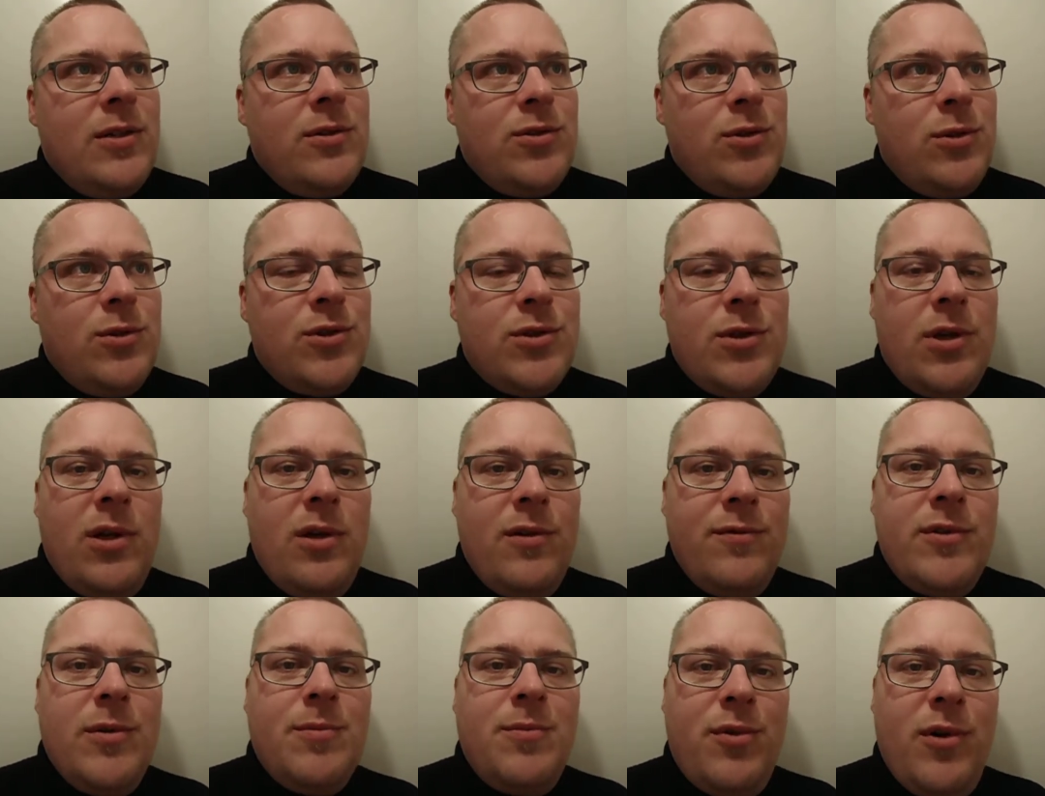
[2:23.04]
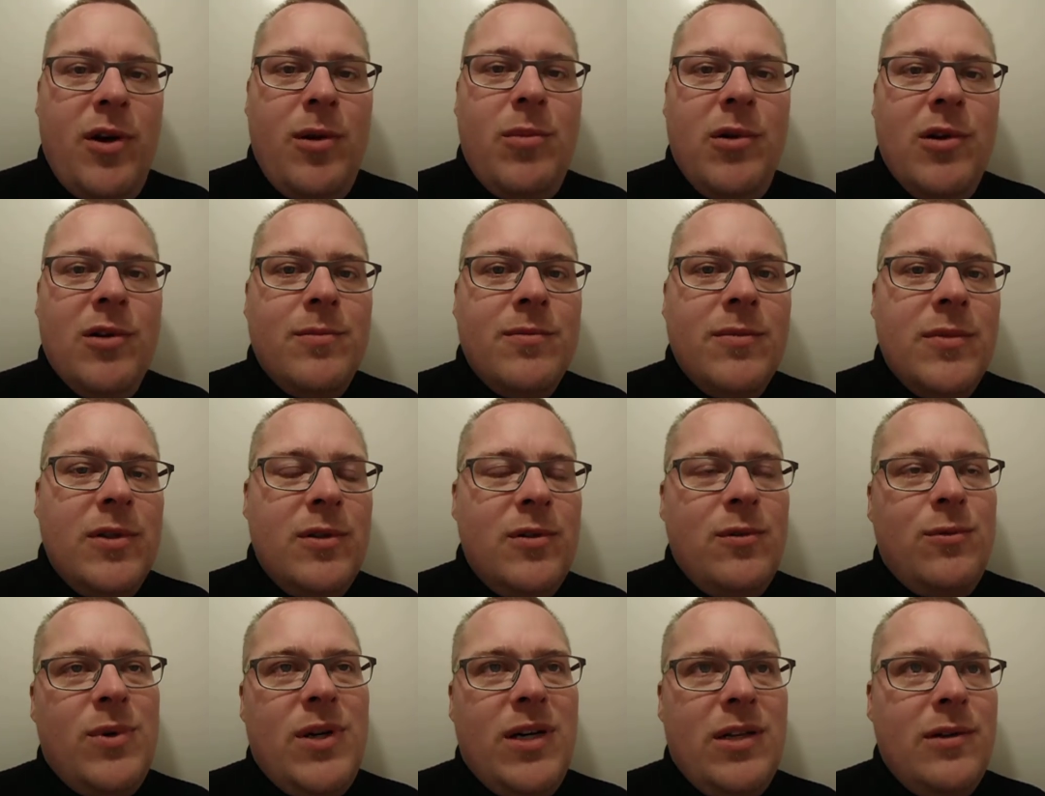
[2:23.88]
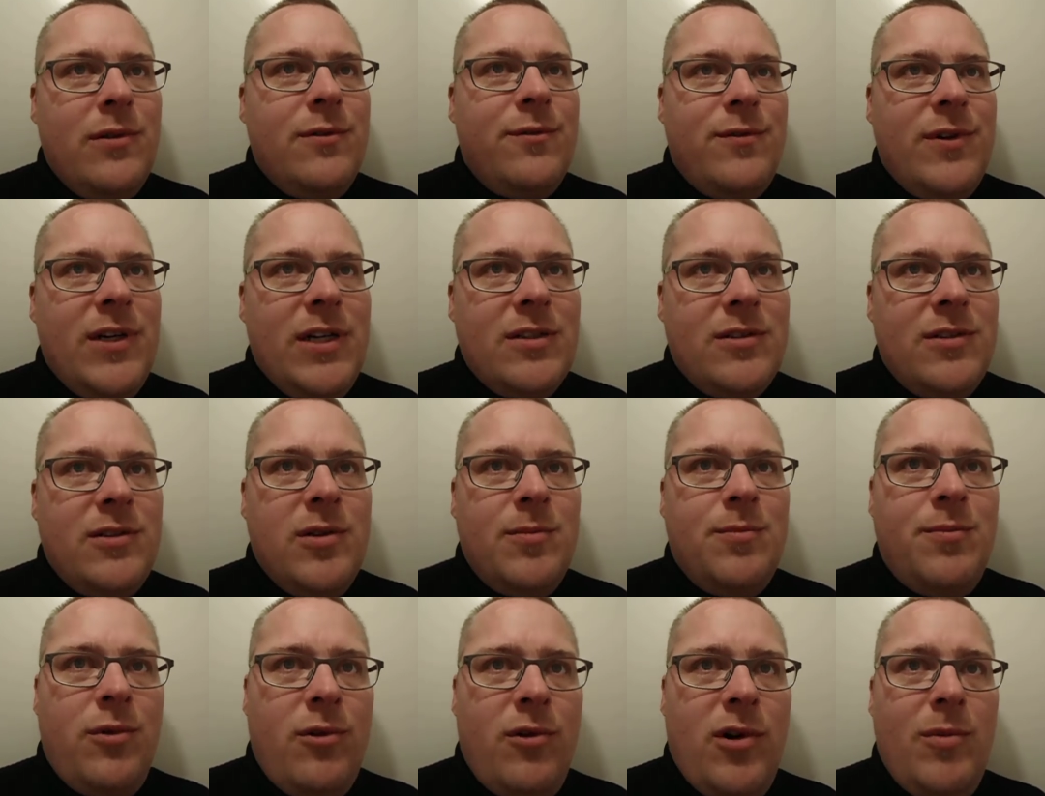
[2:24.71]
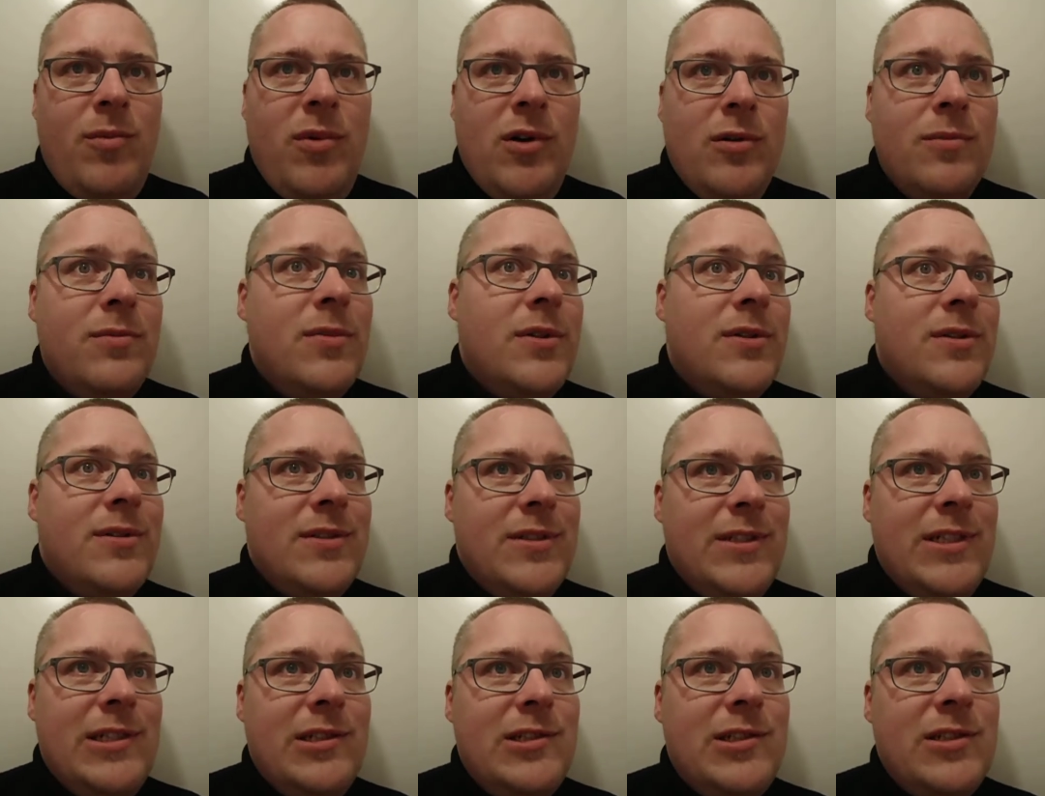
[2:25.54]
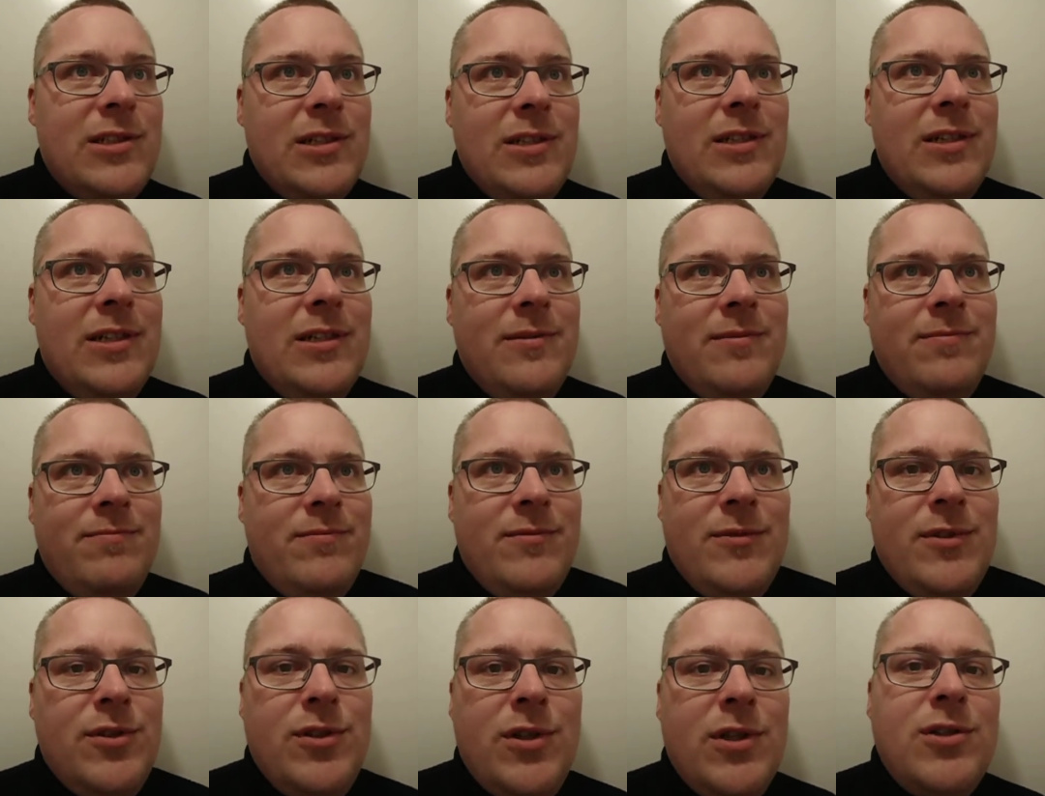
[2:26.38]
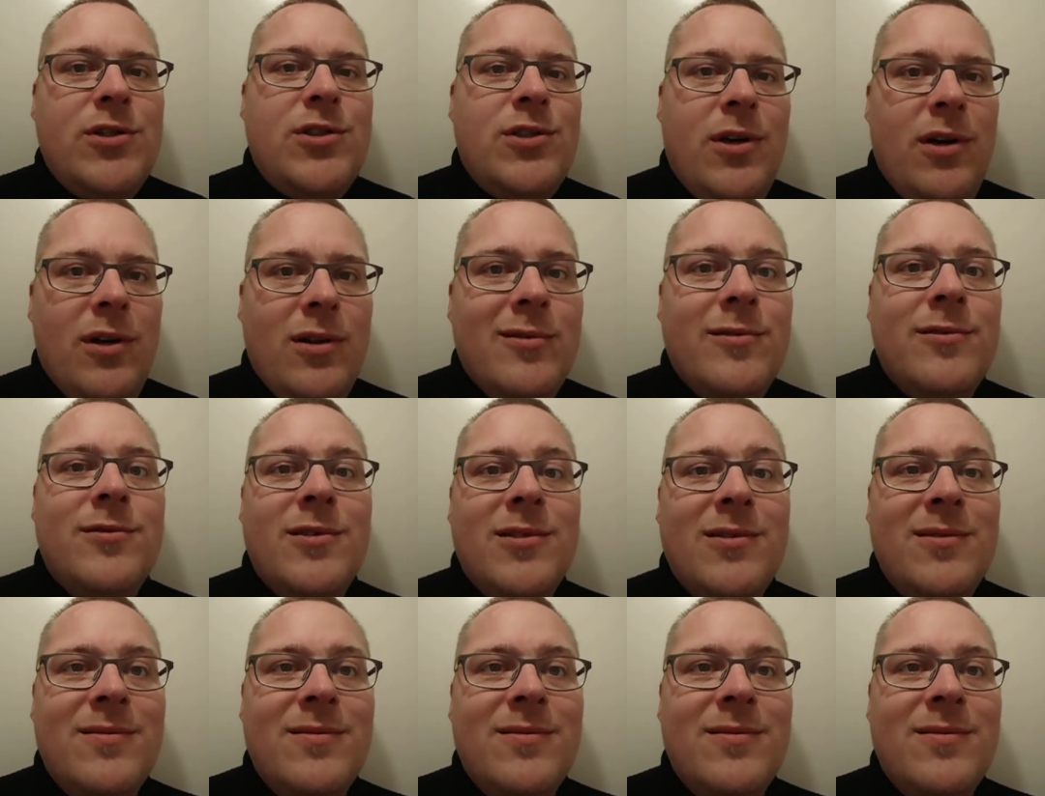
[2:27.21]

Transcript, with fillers: to solve the problem while in fact the problem is not solved